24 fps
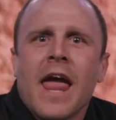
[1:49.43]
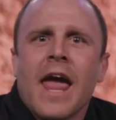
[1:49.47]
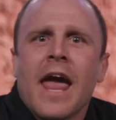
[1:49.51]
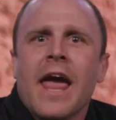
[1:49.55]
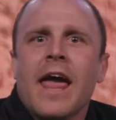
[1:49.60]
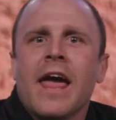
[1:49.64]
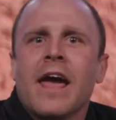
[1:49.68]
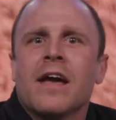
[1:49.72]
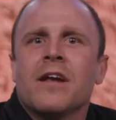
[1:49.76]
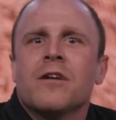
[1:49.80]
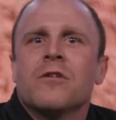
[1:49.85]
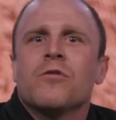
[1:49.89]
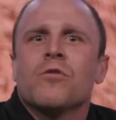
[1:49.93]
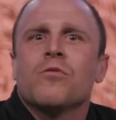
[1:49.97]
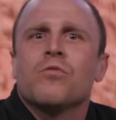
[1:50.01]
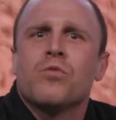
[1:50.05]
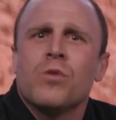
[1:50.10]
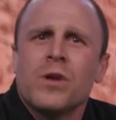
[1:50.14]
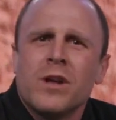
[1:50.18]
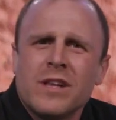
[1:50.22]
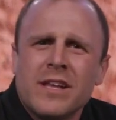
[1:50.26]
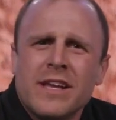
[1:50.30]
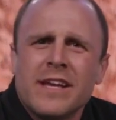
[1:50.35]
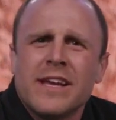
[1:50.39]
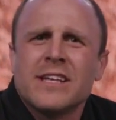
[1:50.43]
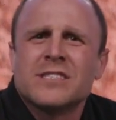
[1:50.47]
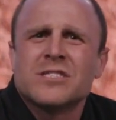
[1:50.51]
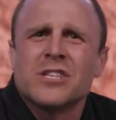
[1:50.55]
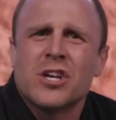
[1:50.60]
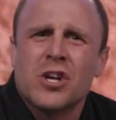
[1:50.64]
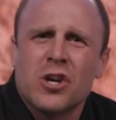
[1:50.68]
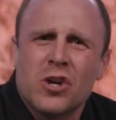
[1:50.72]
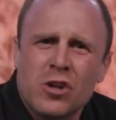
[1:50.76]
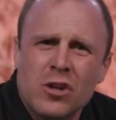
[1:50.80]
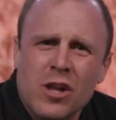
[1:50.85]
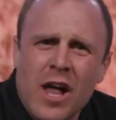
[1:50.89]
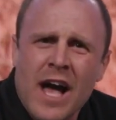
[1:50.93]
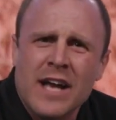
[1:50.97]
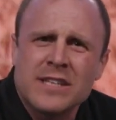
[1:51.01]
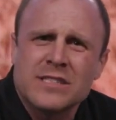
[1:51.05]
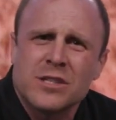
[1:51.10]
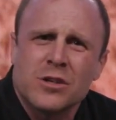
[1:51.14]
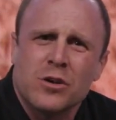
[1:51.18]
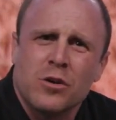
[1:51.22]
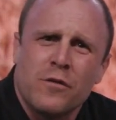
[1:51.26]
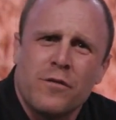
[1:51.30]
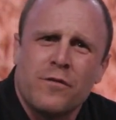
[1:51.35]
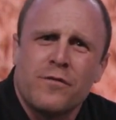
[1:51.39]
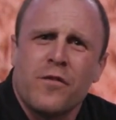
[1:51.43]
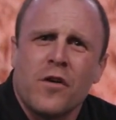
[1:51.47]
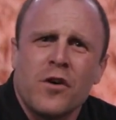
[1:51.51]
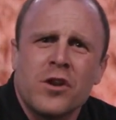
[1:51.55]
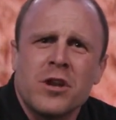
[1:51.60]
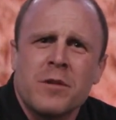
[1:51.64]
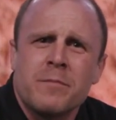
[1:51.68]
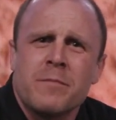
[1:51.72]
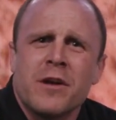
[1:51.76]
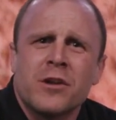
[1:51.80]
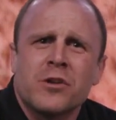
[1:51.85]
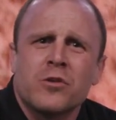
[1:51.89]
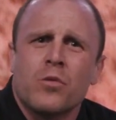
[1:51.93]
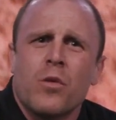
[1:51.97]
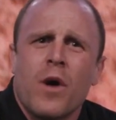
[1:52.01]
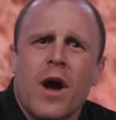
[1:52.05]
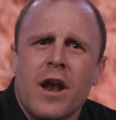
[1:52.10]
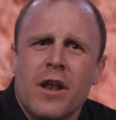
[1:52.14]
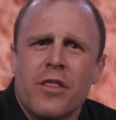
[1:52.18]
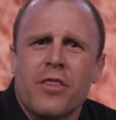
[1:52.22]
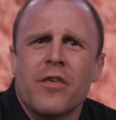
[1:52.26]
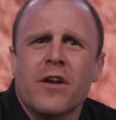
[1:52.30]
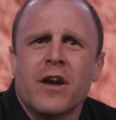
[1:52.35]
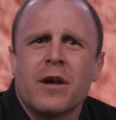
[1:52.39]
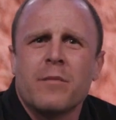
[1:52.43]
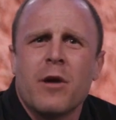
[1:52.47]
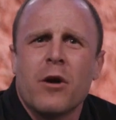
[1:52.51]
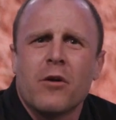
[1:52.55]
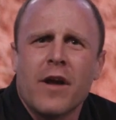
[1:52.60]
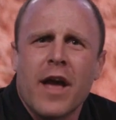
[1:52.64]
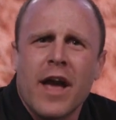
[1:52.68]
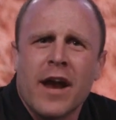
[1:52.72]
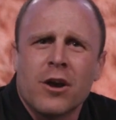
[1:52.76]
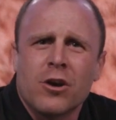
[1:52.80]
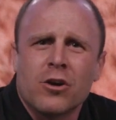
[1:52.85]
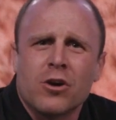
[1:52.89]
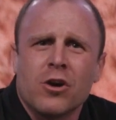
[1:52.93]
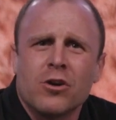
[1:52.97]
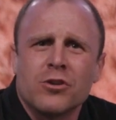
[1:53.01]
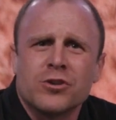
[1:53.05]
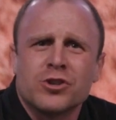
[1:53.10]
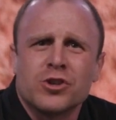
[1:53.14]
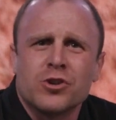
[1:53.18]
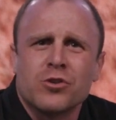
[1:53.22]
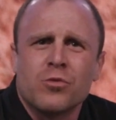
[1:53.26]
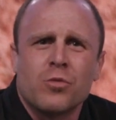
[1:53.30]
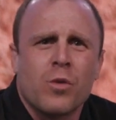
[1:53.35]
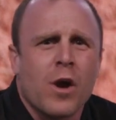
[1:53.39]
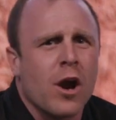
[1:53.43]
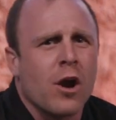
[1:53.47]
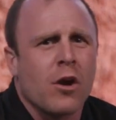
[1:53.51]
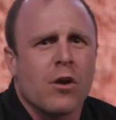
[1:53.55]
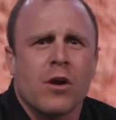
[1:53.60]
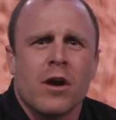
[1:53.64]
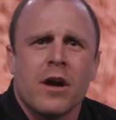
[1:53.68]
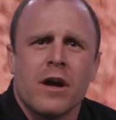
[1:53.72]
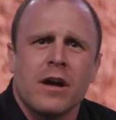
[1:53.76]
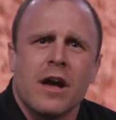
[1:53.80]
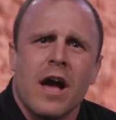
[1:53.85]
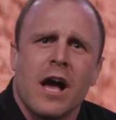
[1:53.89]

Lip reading: And really it's a classical fundamental way to think about agriculture where,